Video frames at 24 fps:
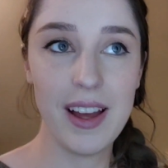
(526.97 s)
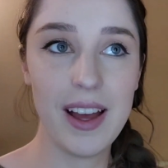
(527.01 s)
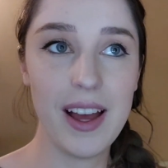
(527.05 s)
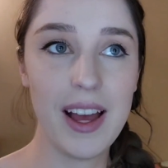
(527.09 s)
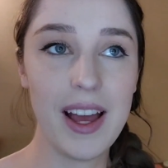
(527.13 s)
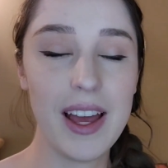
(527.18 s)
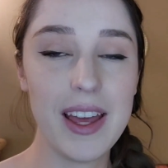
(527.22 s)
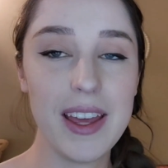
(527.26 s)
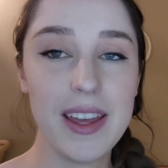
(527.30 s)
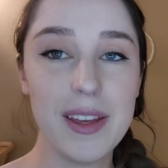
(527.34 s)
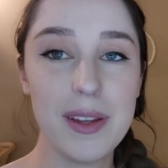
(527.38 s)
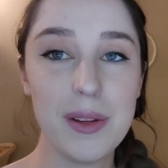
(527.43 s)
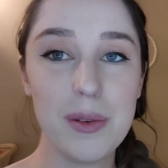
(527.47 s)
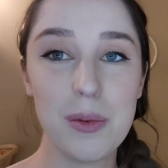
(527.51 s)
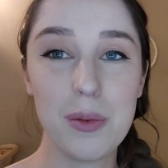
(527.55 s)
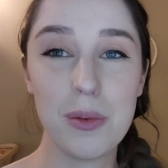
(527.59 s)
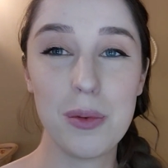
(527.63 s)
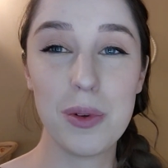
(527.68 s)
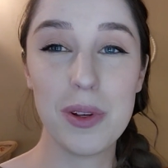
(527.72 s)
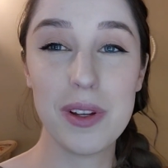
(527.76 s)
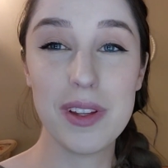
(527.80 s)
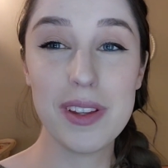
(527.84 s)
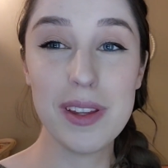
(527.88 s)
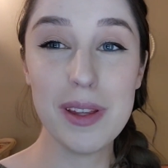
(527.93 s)
I had
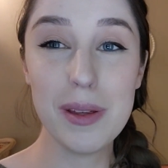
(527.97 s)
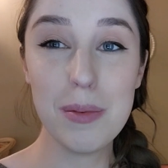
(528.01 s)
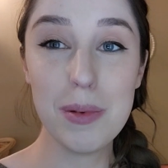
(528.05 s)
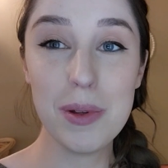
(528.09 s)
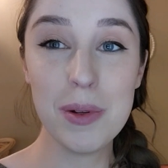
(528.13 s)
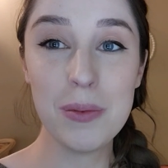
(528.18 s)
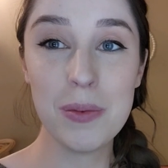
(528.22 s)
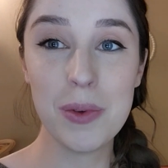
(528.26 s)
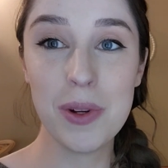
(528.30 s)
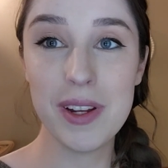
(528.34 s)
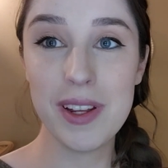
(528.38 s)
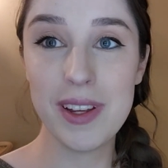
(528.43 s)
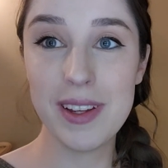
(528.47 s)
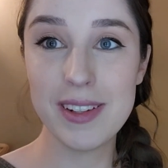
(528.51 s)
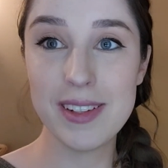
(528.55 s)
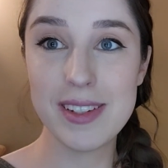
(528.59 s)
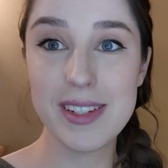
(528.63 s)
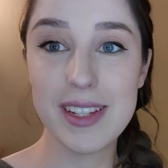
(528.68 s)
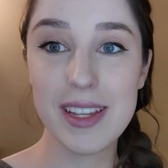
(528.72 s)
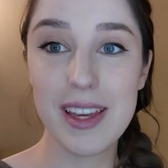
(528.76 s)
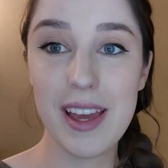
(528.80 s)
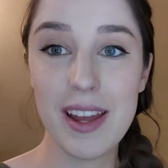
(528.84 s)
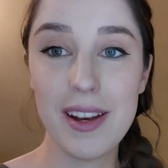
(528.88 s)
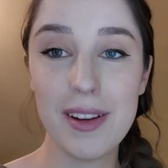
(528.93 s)
really been wanting
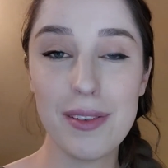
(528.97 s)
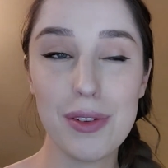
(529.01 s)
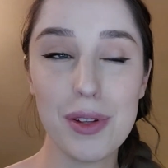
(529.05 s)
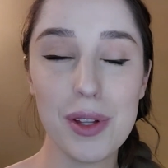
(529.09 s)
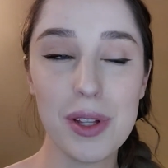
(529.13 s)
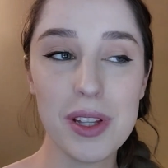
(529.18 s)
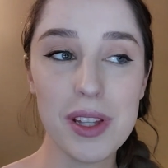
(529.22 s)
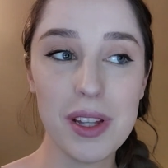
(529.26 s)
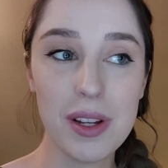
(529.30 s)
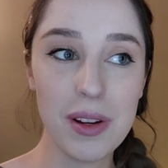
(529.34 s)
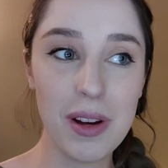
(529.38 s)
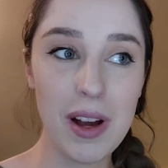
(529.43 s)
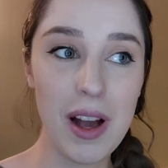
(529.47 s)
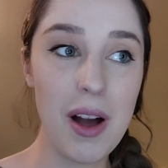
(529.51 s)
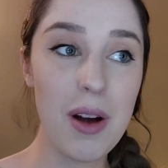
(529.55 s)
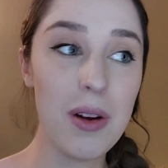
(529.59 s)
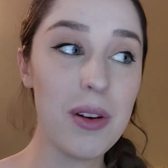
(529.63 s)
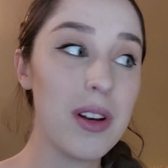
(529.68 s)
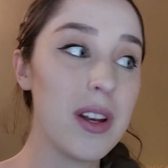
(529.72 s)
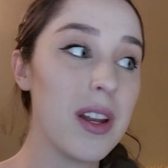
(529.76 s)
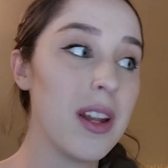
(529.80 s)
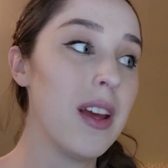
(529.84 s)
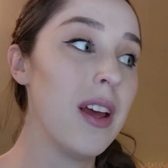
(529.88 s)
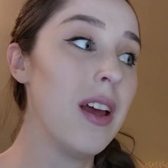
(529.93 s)
to kind of clear
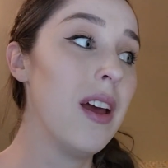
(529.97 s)
out